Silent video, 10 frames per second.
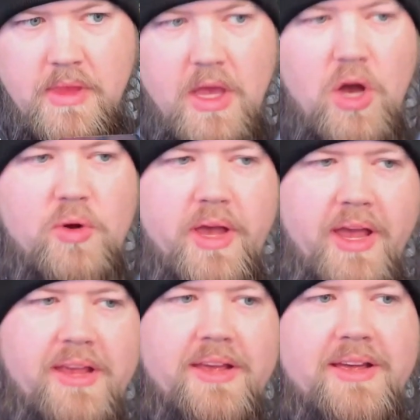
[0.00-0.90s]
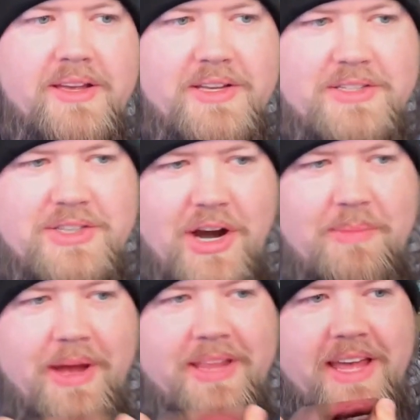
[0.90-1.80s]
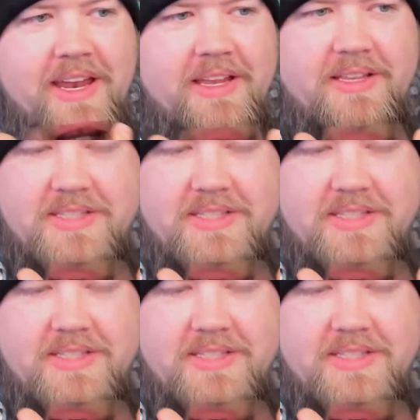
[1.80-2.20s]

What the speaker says: Okay, sorry about that. It